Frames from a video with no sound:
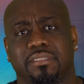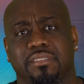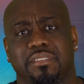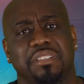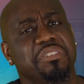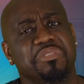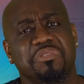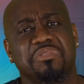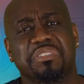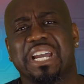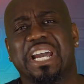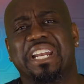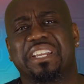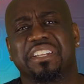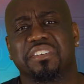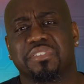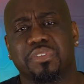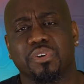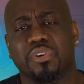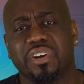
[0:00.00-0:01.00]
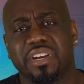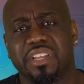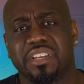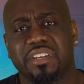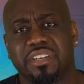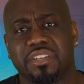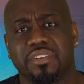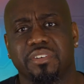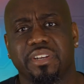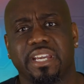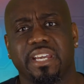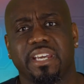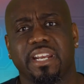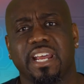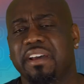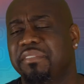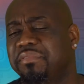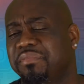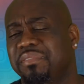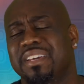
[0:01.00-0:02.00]
You don't got the authority to do that.
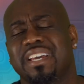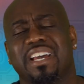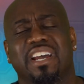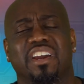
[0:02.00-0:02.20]
I've